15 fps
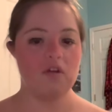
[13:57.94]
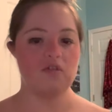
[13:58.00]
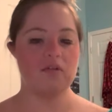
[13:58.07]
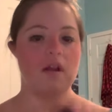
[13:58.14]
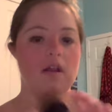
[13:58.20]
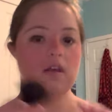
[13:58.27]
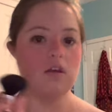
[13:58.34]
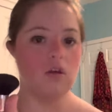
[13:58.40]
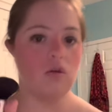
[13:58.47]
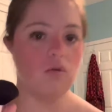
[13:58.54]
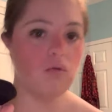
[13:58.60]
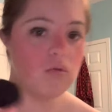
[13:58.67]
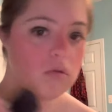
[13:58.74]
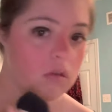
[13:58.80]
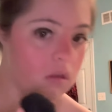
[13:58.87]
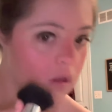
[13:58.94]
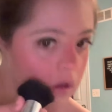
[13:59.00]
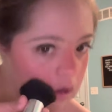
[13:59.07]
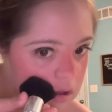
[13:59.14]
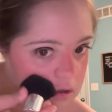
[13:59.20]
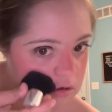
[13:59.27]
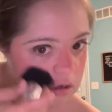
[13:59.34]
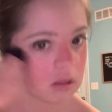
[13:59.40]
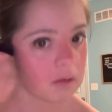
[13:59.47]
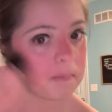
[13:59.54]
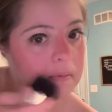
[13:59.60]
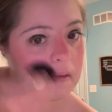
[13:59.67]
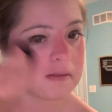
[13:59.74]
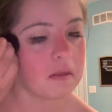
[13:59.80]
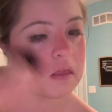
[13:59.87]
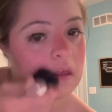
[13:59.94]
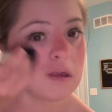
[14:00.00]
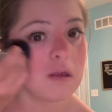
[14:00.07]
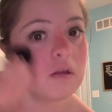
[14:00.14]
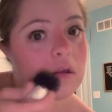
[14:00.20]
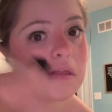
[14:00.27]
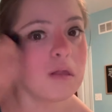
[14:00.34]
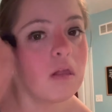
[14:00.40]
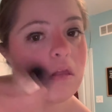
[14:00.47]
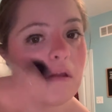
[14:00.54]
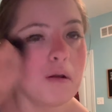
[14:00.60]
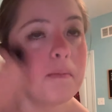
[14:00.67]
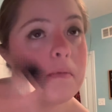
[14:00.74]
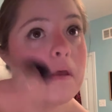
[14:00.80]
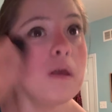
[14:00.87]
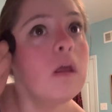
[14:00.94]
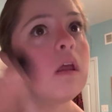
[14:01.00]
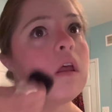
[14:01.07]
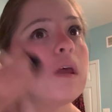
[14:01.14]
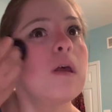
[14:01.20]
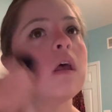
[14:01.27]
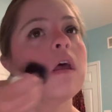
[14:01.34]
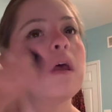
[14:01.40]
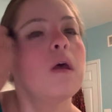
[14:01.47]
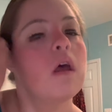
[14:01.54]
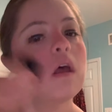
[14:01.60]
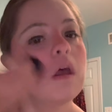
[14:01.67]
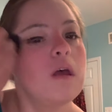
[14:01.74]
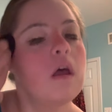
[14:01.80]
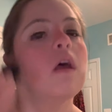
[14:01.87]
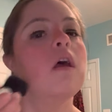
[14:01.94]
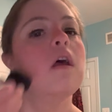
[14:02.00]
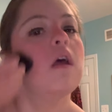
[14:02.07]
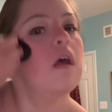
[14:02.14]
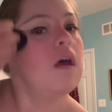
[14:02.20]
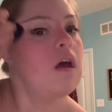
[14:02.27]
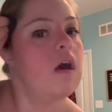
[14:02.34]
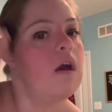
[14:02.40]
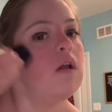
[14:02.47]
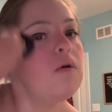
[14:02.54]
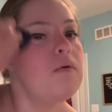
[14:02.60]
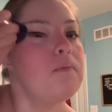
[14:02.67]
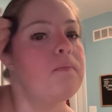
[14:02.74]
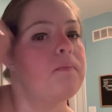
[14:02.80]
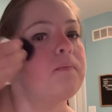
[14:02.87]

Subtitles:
that I use just to blend this in just a little bit. I don't,